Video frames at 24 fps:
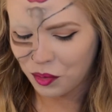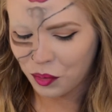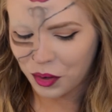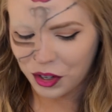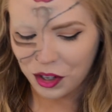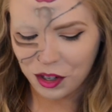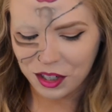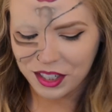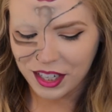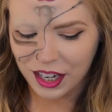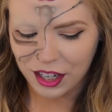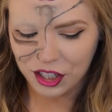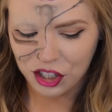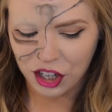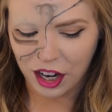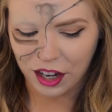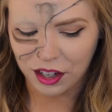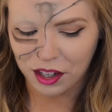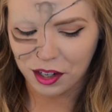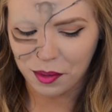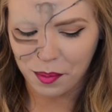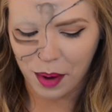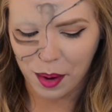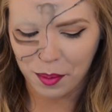When you said
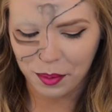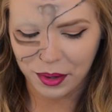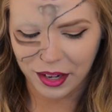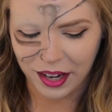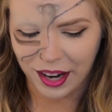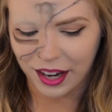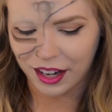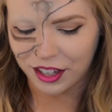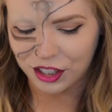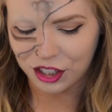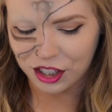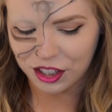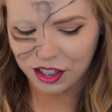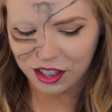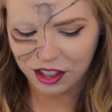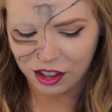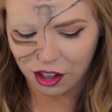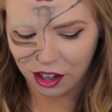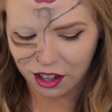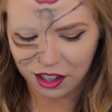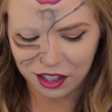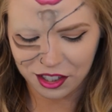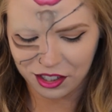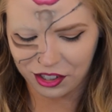childhood memory, I just
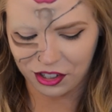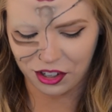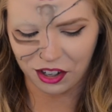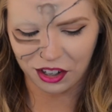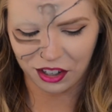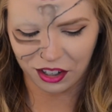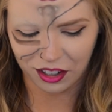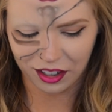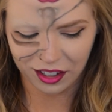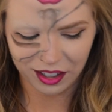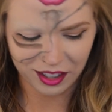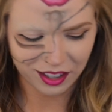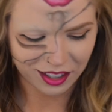thought of Snert.